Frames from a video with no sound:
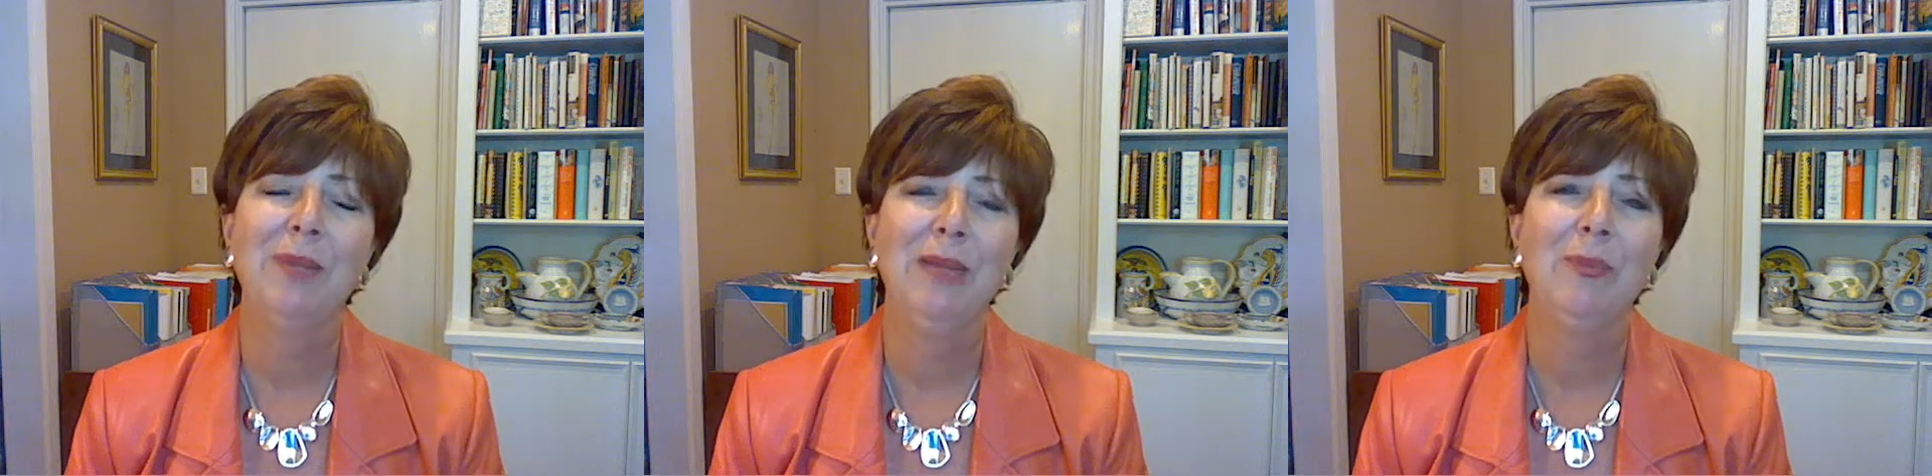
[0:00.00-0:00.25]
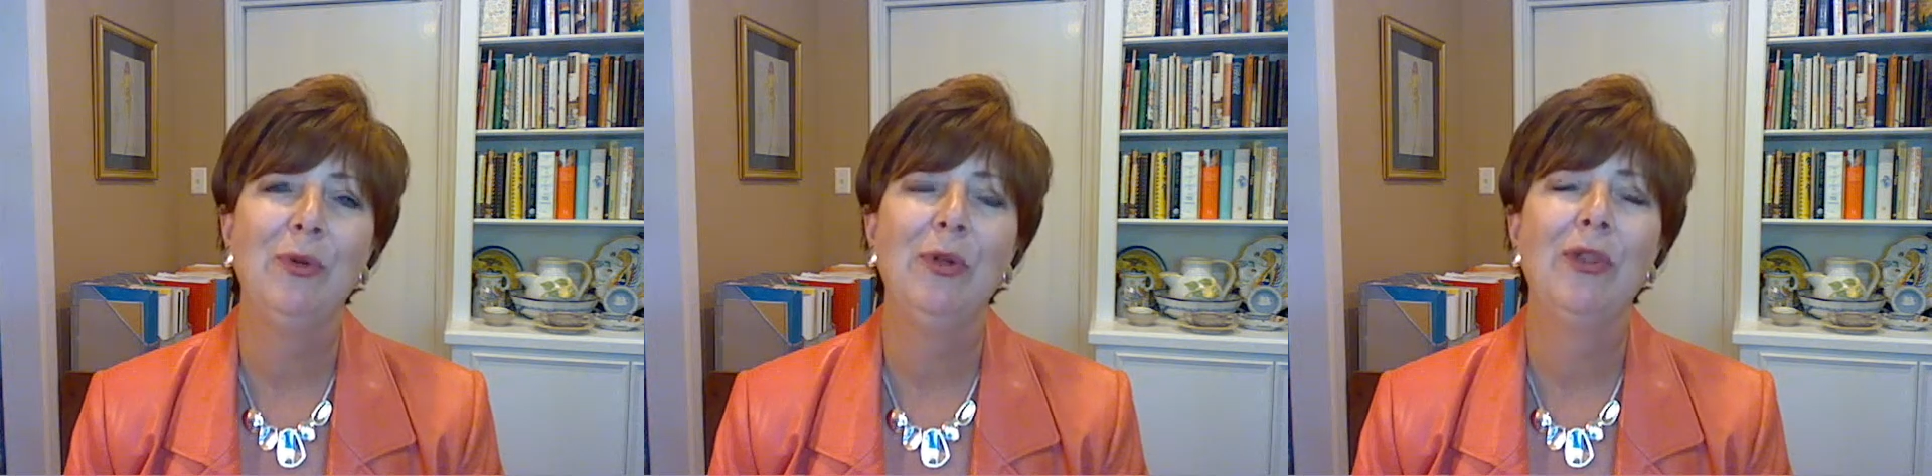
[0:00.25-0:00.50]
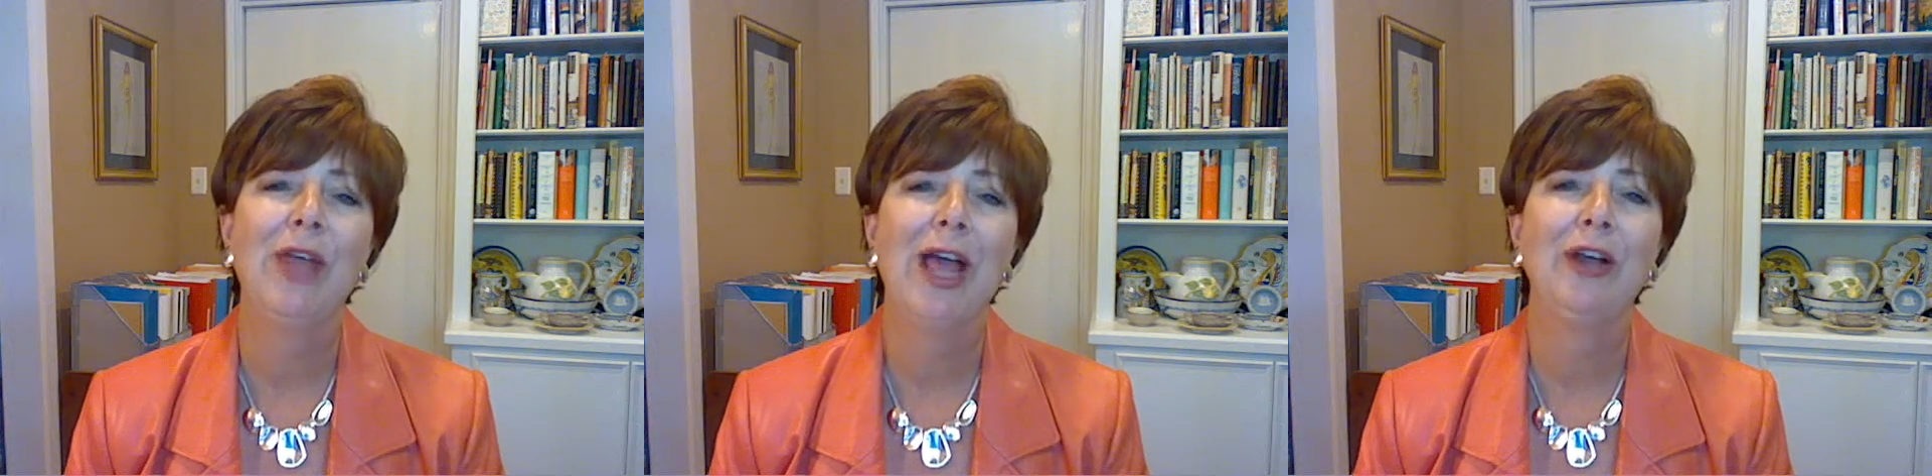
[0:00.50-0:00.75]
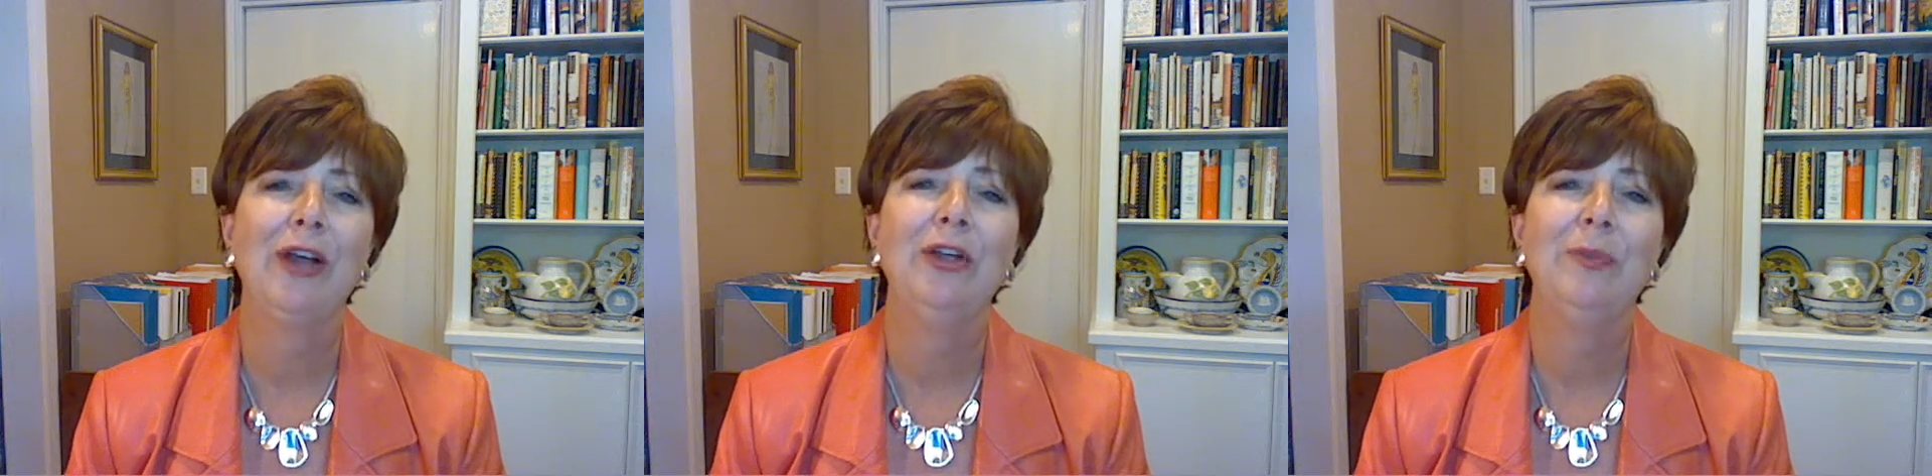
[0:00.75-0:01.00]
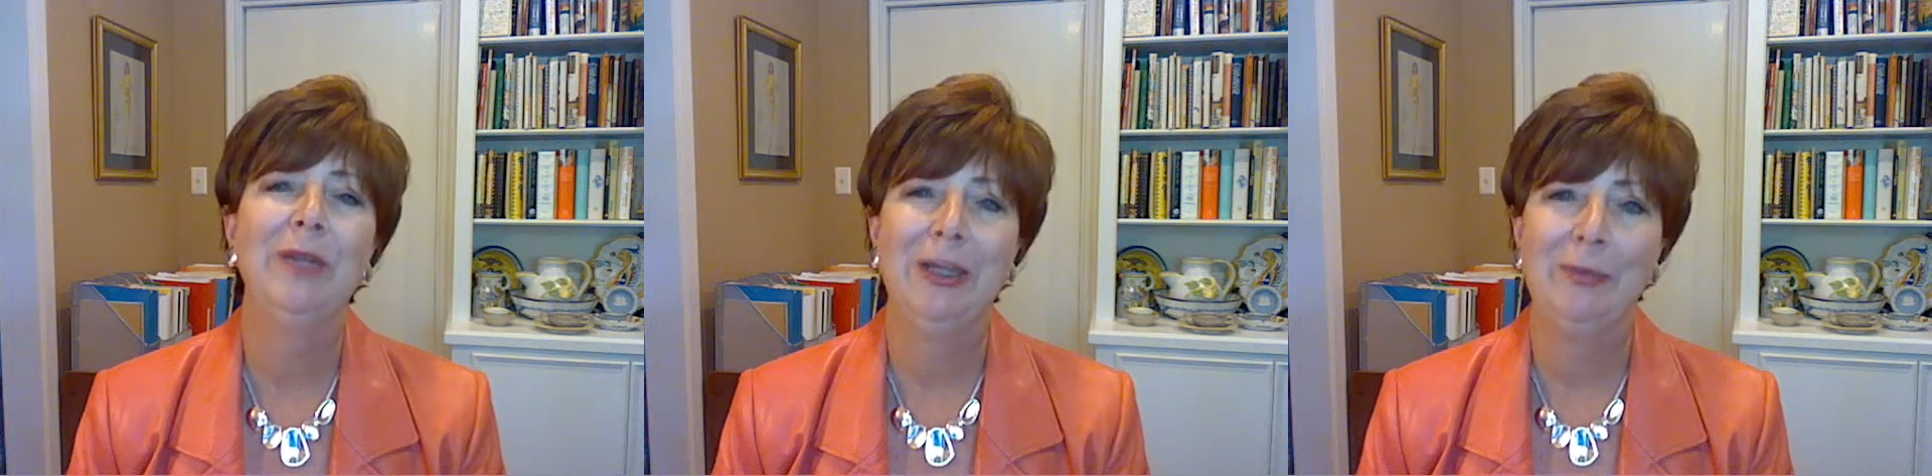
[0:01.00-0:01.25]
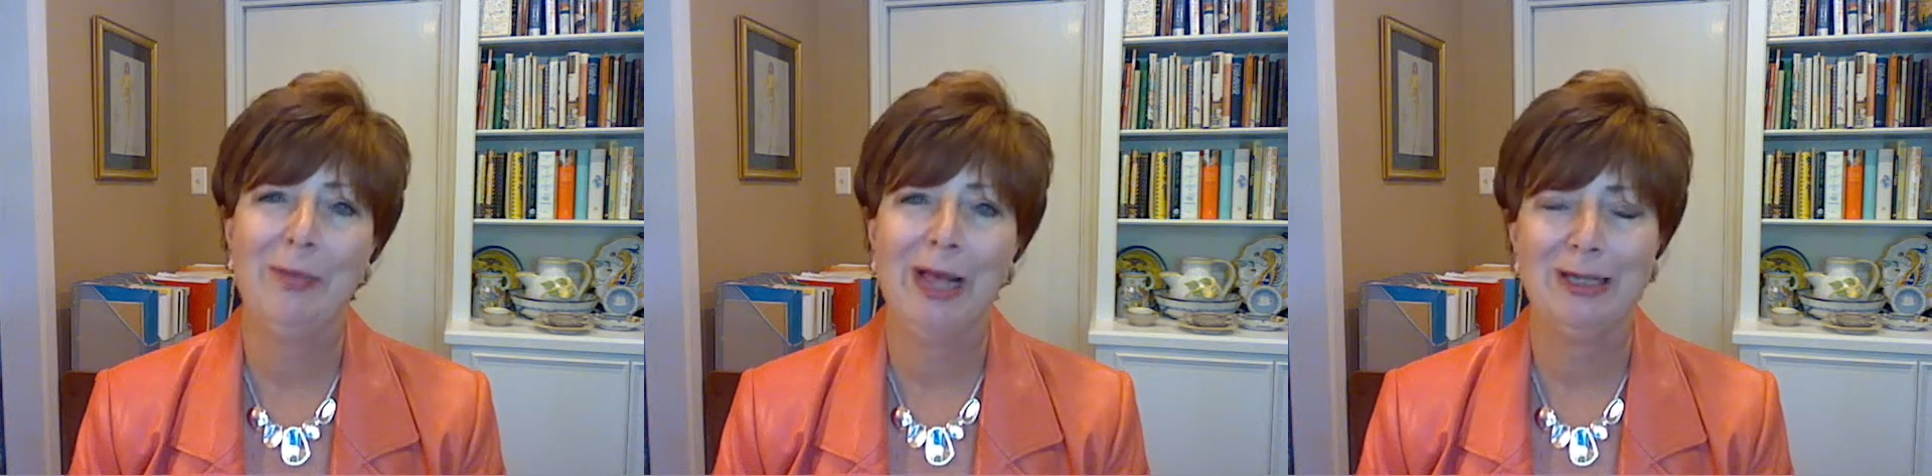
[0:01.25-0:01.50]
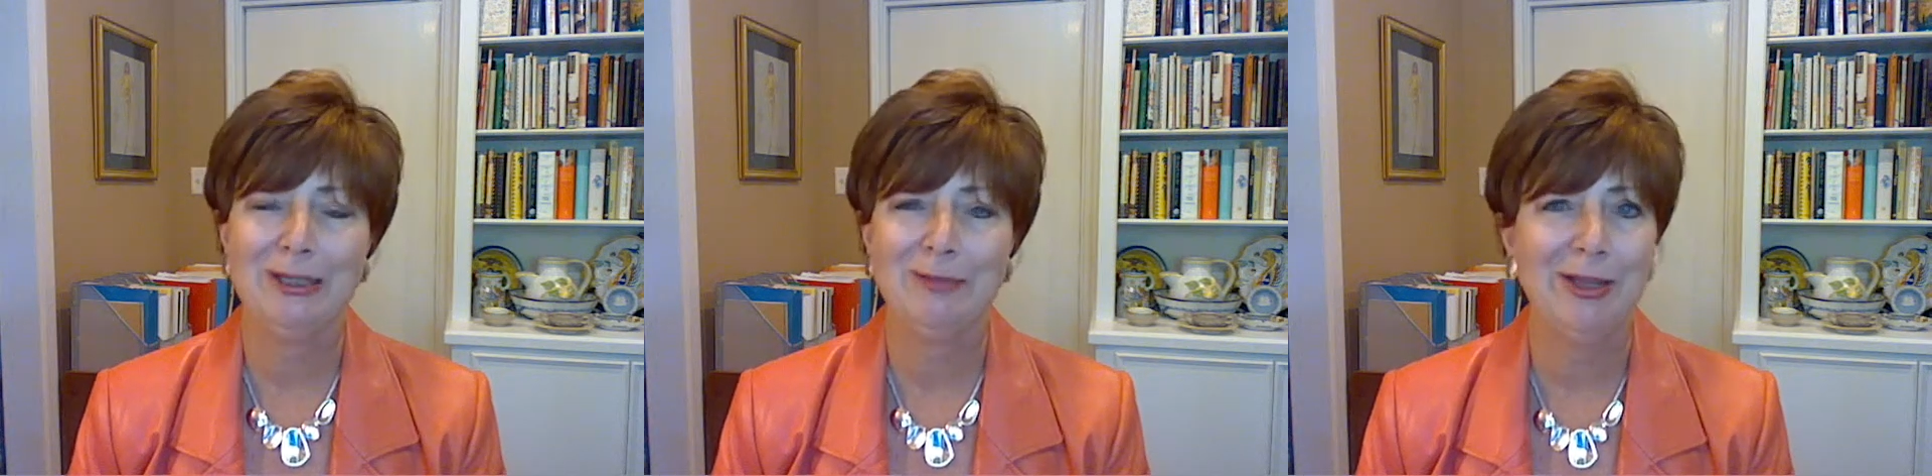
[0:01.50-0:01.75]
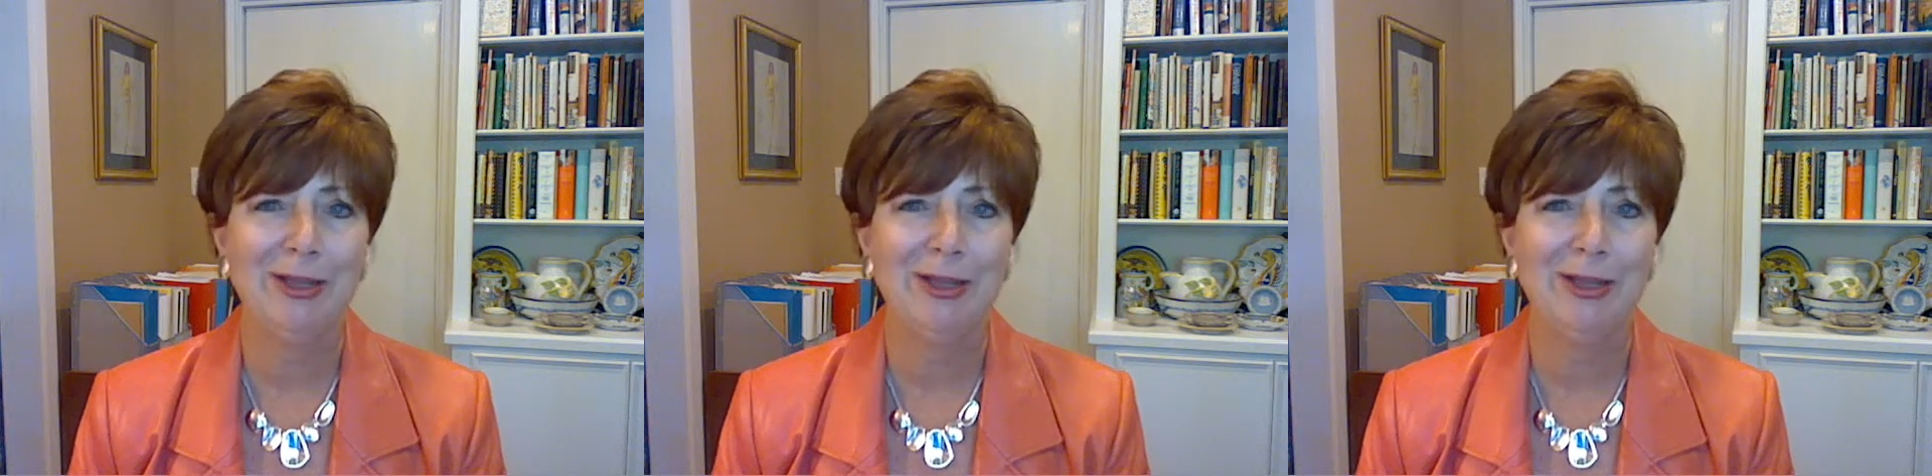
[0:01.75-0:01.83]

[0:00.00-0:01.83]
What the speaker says: people that could be impacted